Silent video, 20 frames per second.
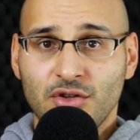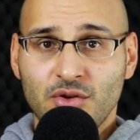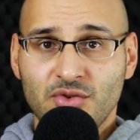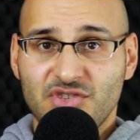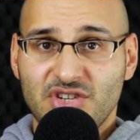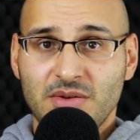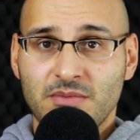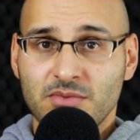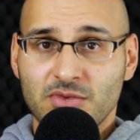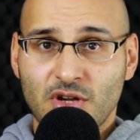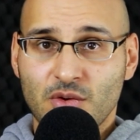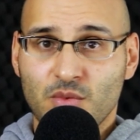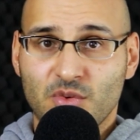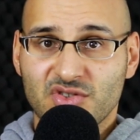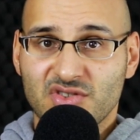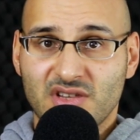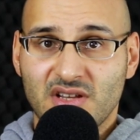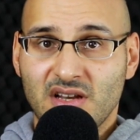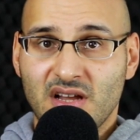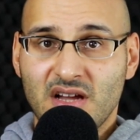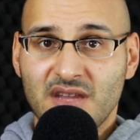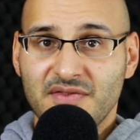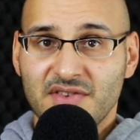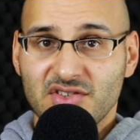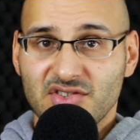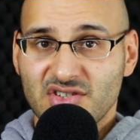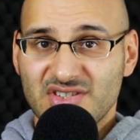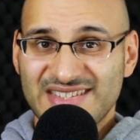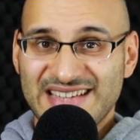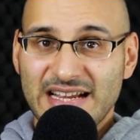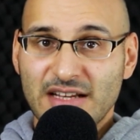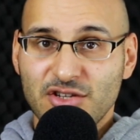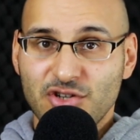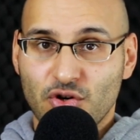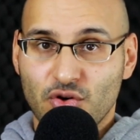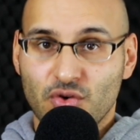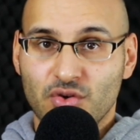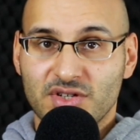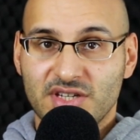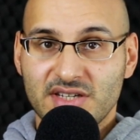No, Jim, don't watch the live. Just tell
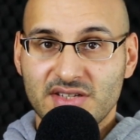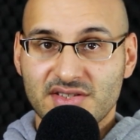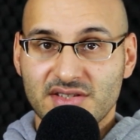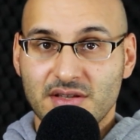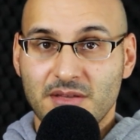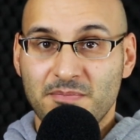your audience